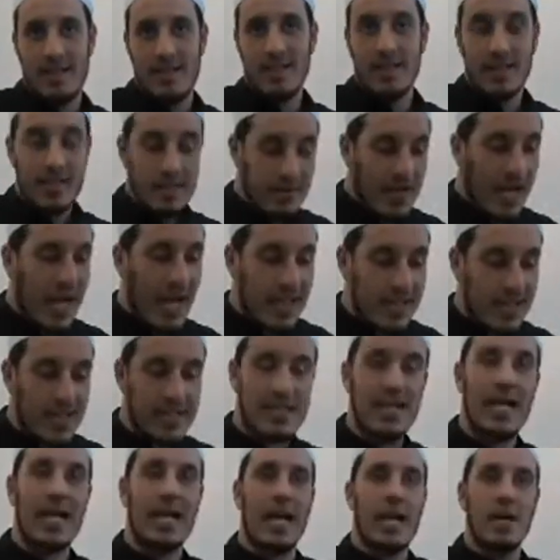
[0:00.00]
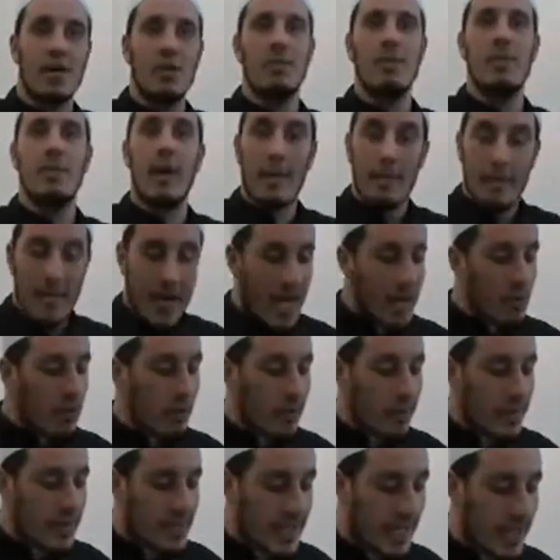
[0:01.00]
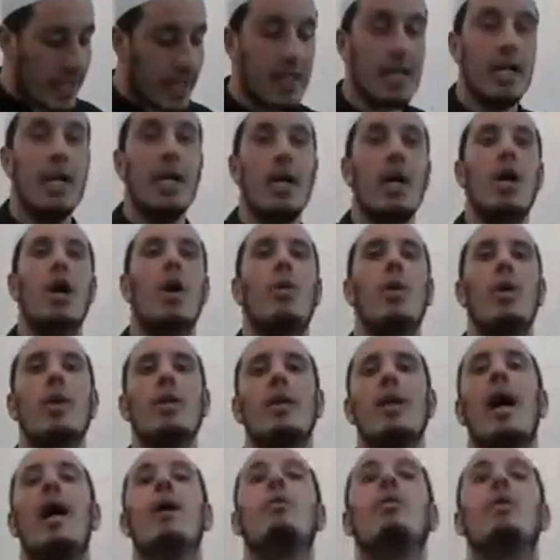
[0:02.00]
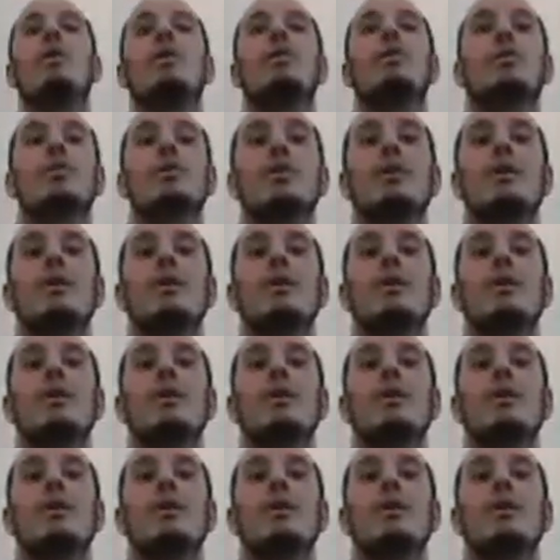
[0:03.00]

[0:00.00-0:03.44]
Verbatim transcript: It's even a hadith like a human, a man would be saying, Oh Allah, I wish